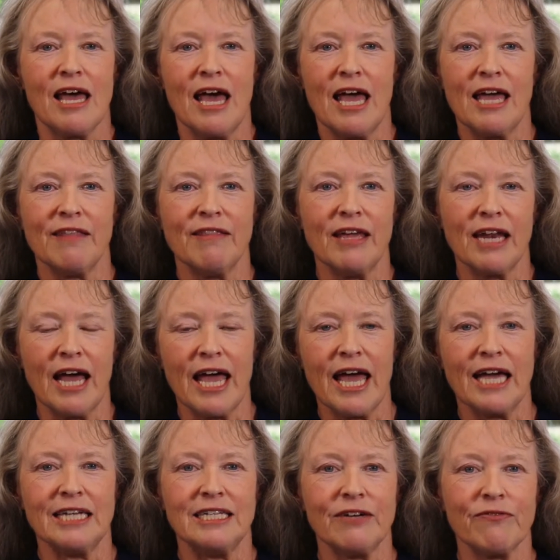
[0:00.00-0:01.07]
And then I
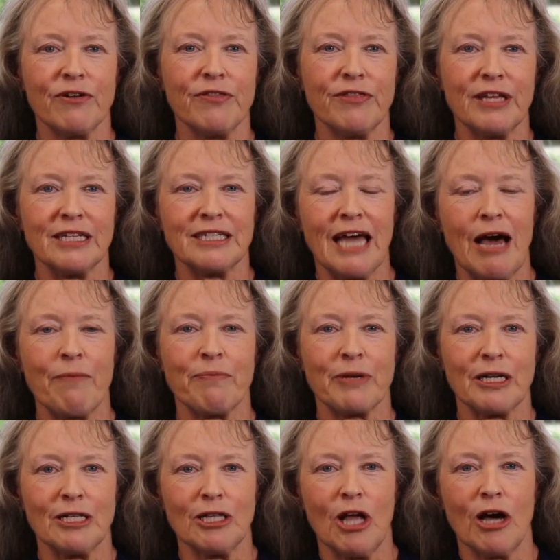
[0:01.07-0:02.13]
had different things
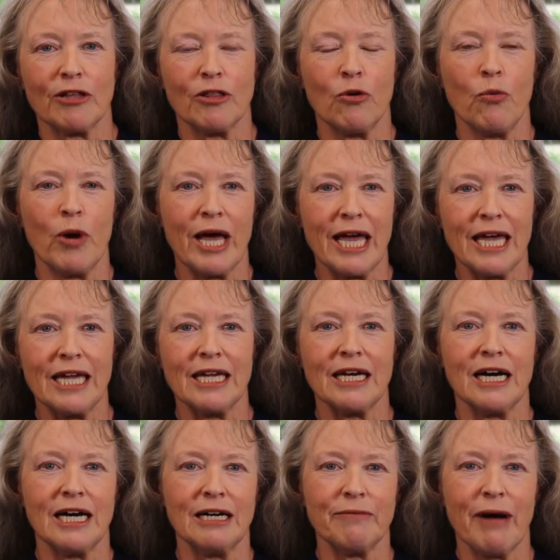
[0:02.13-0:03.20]
happen along the way.
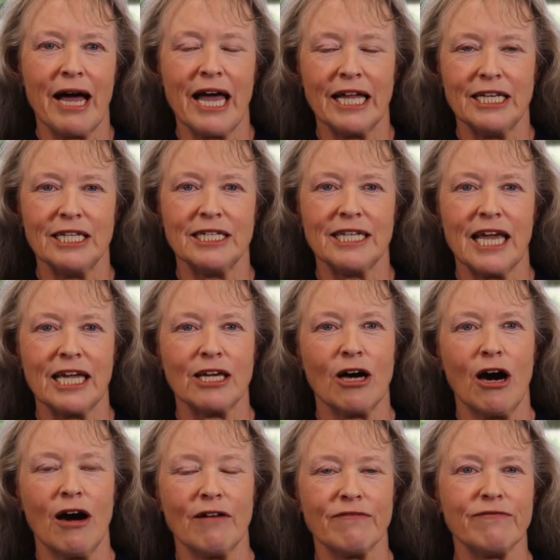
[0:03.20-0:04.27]
I had to take
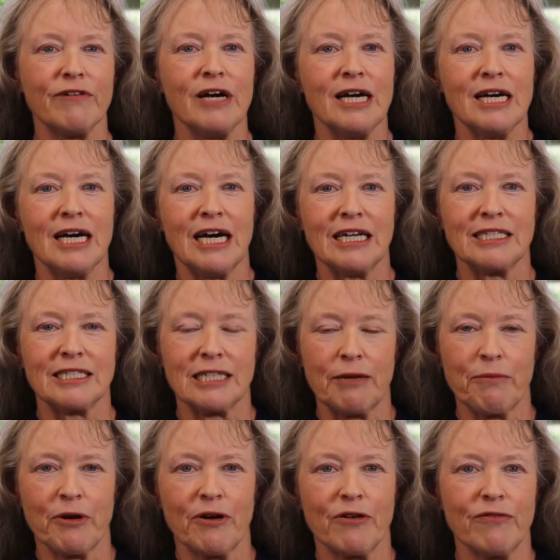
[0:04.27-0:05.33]
off a
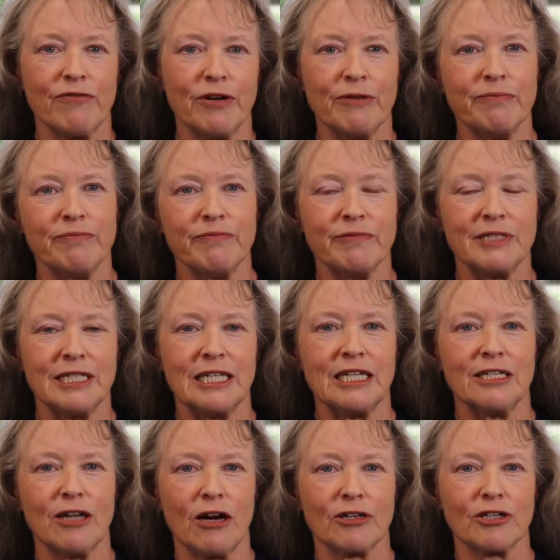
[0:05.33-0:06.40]
summer from
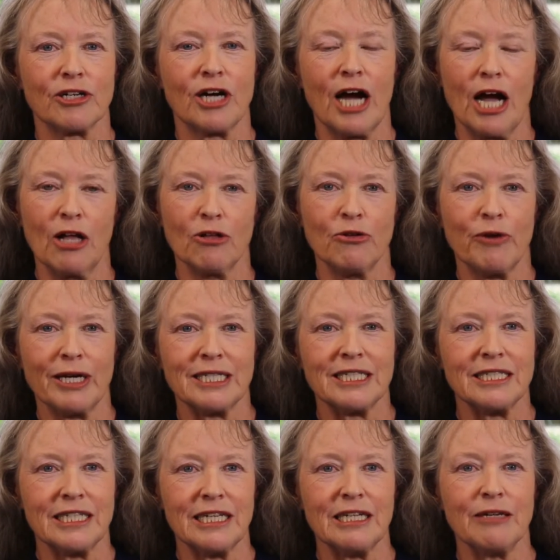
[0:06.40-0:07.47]
seeing Dr. Kyle, who I
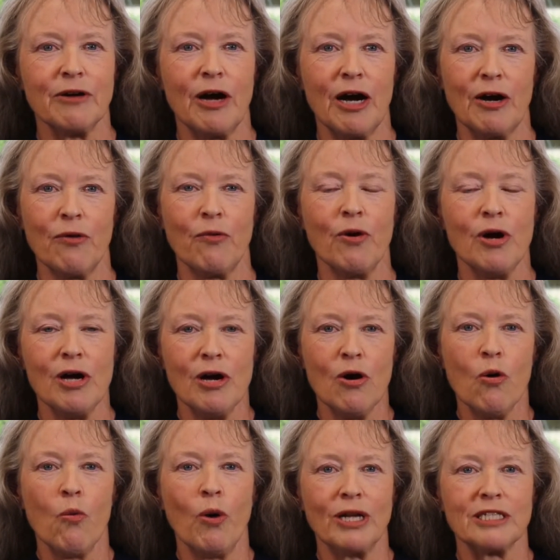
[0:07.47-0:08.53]
see
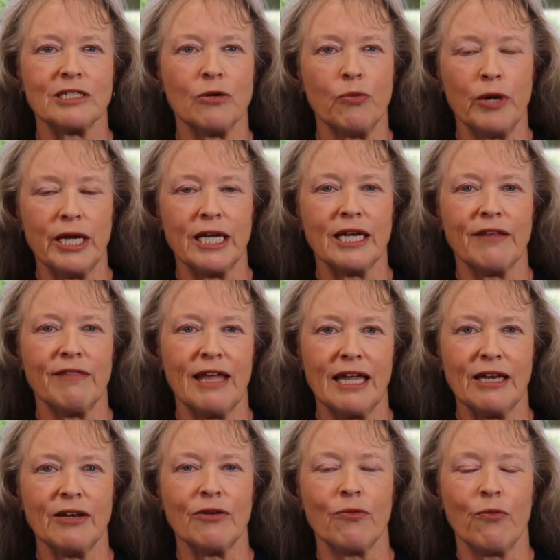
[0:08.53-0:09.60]
once a week, and
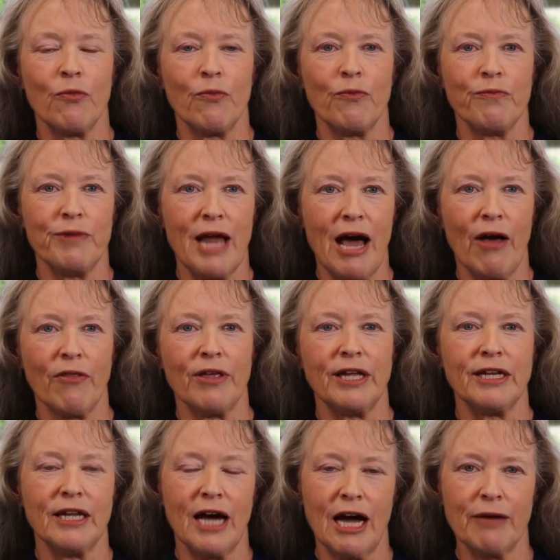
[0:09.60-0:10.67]
then now
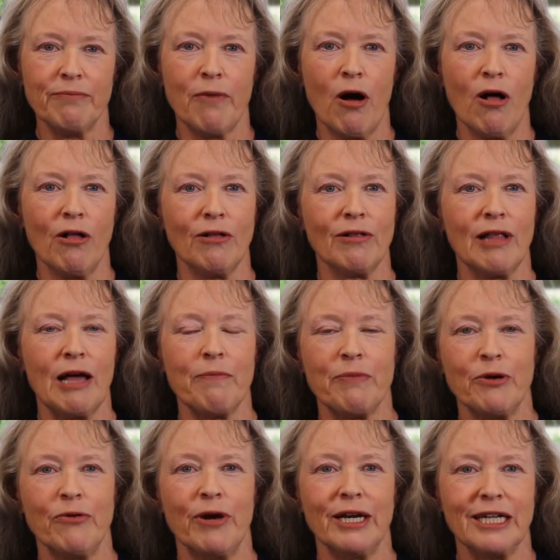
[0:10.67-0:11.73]
that I'm all up
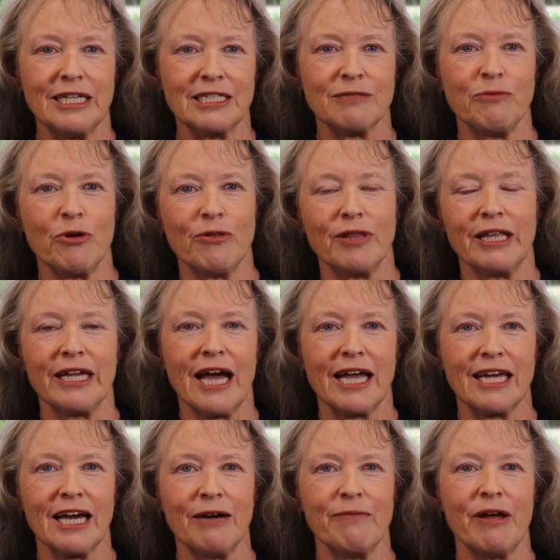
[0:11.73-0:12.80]
and running smoothly,
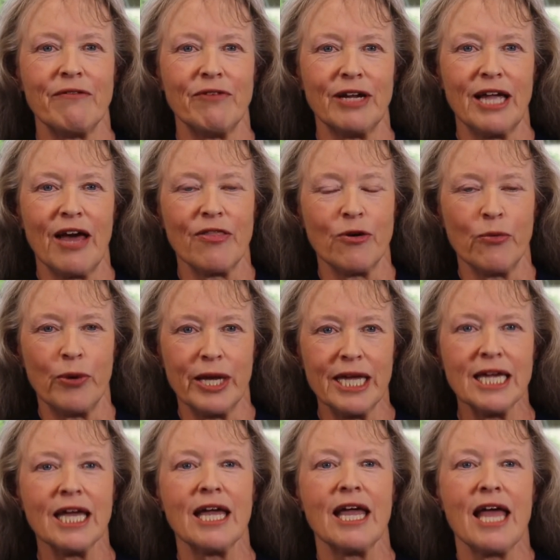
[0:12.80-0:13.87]
I come every other
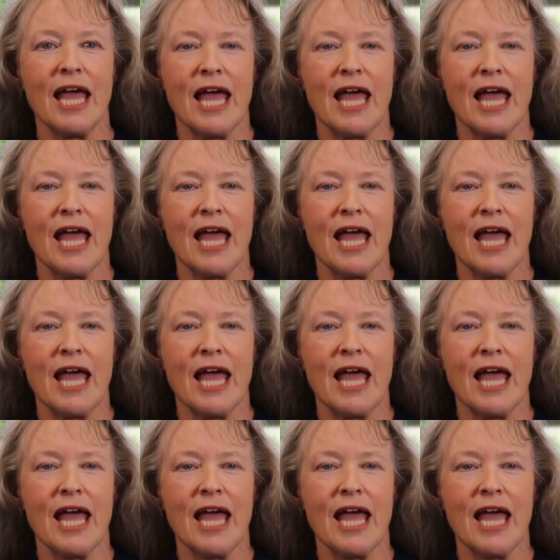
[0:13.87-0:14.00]
week.